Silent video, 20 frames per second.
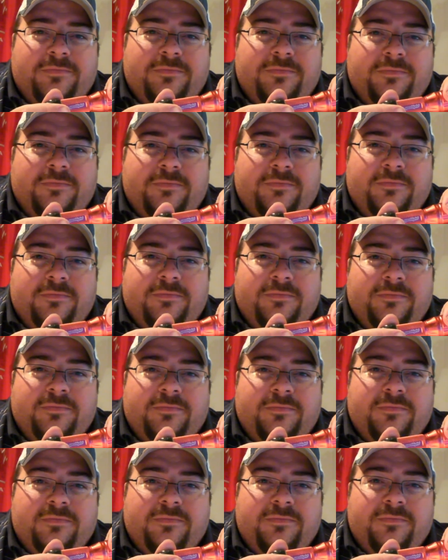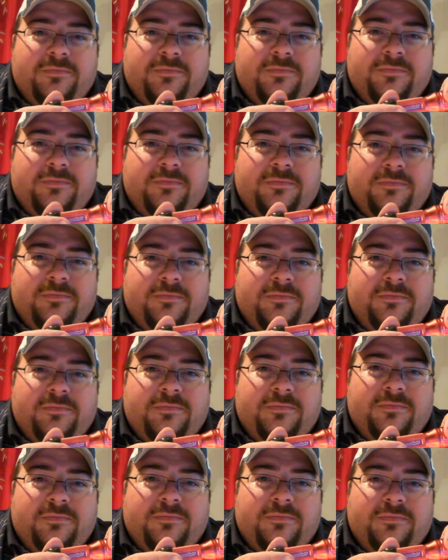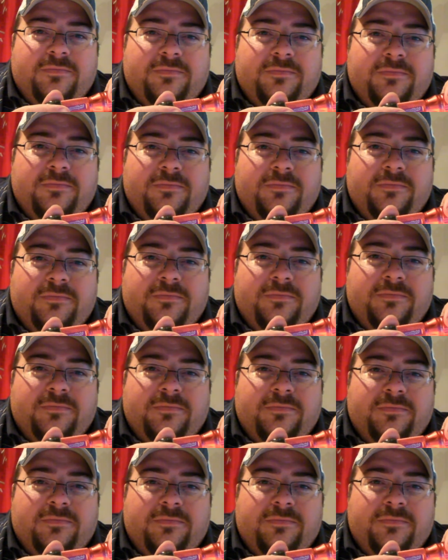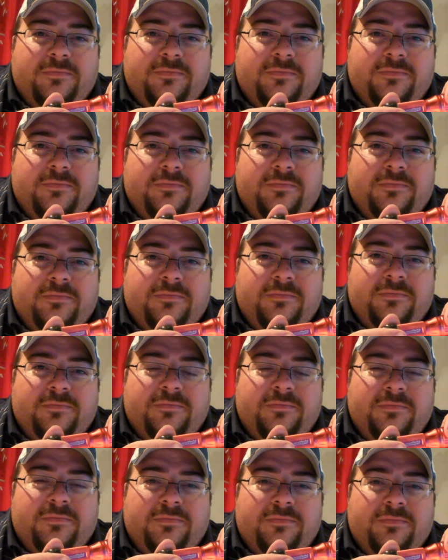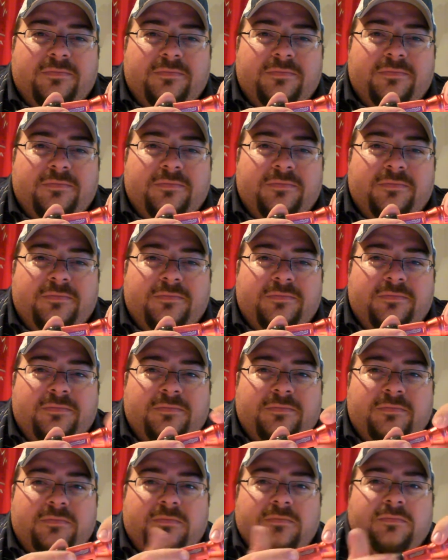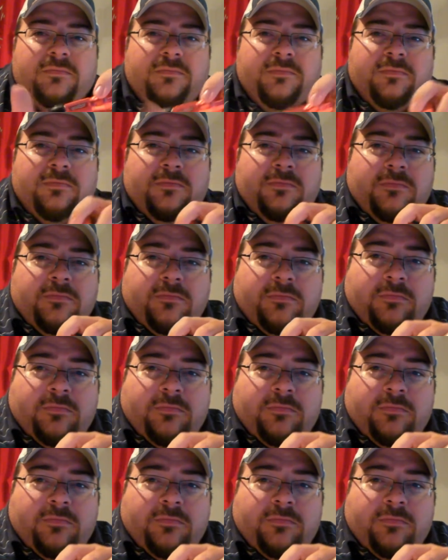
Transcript: (no one is talking)